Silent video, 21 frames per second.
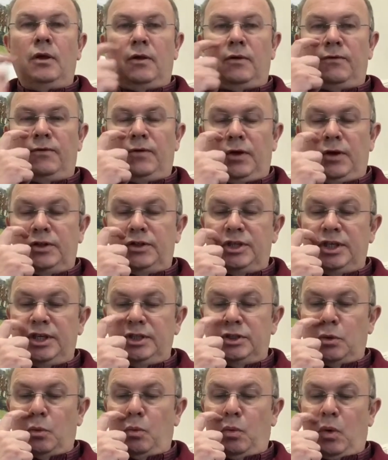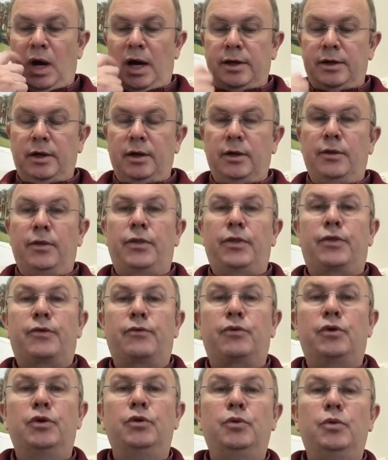verses 1
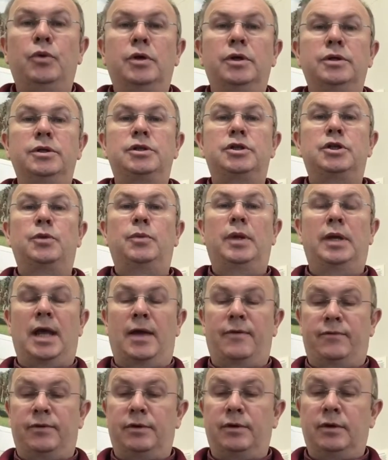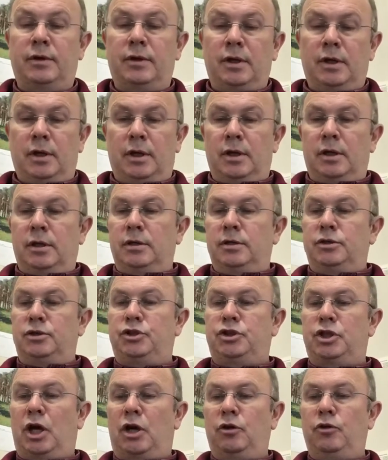through to 11.
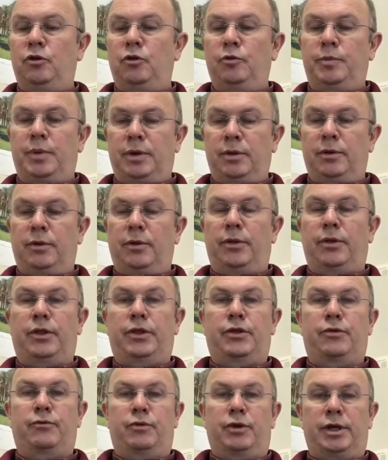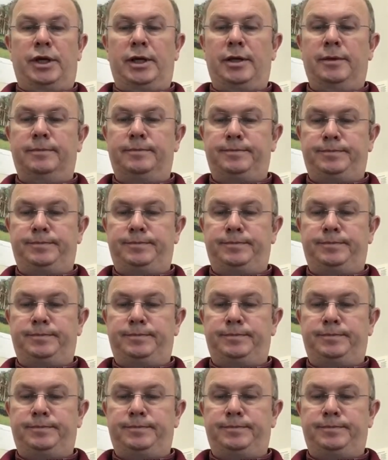Job 3,